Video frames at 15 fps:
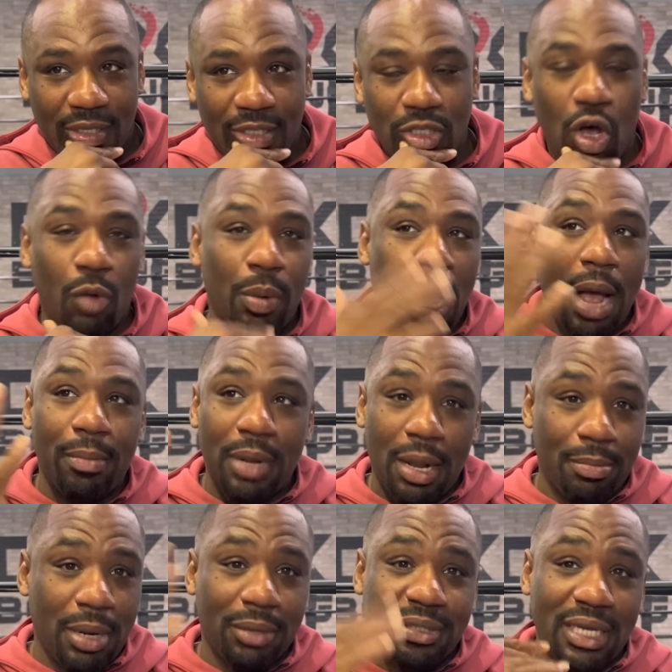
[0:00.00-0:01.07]
no, but I'm
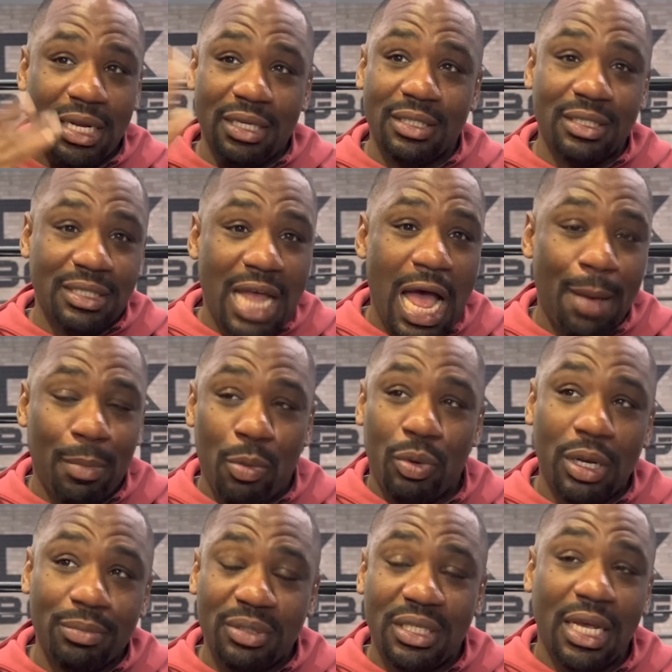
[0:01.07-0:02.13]
not saying it's not. But what
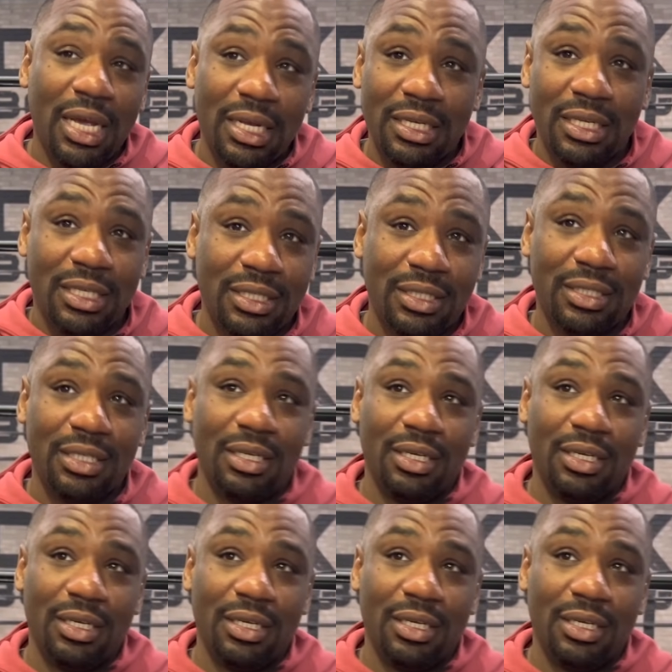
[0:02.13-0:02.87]
I'm saying is,